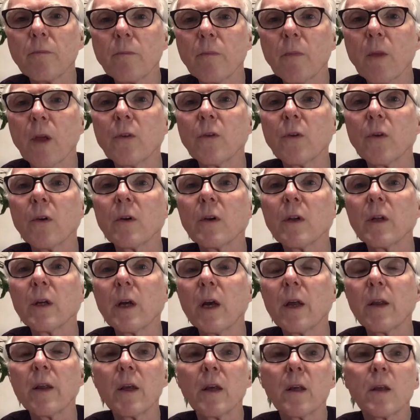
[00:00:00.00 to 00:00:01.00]
Certainly,
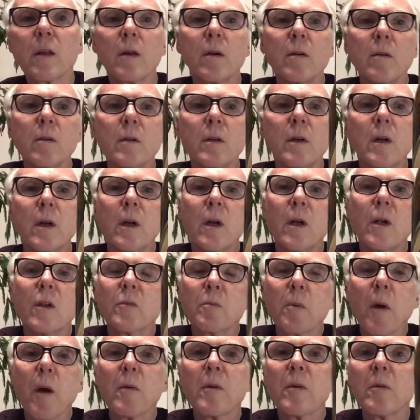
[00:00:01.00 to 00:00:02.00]
I think it's
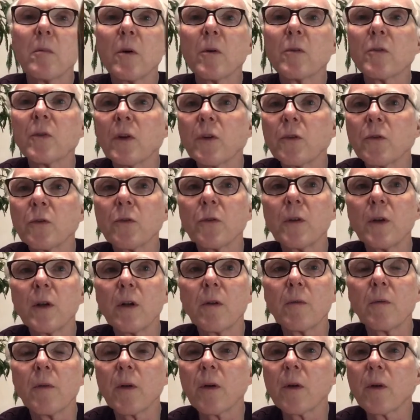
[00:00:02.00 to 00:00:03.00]
probably the most interesting
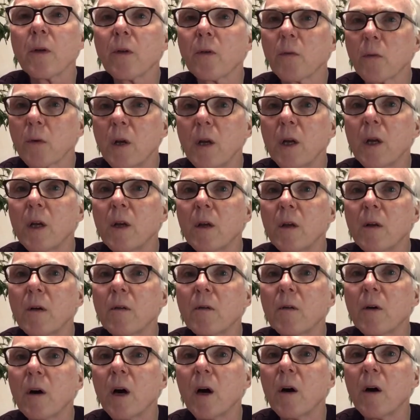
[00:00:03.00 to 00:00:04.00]
of the three
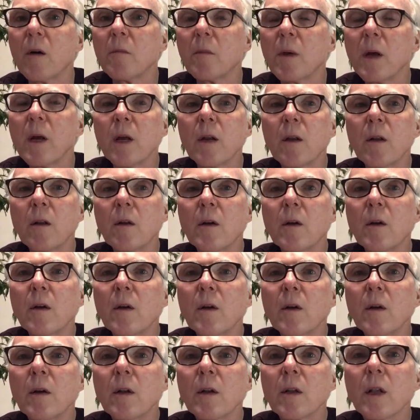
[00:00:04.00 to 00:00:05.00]
main
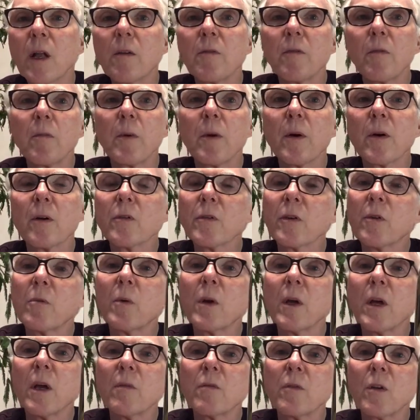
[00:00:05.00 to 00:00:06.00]
Leffe beers that
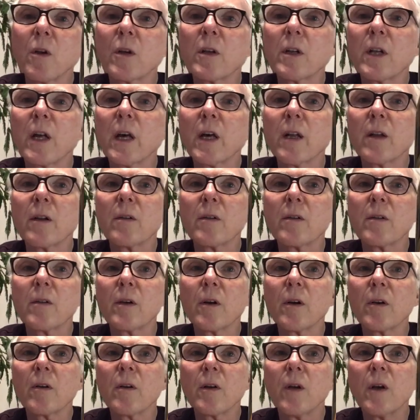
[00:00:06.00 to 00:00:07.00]
we have looked at
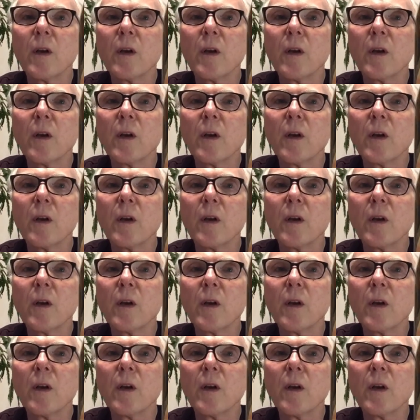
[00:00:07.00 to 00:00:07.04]
here.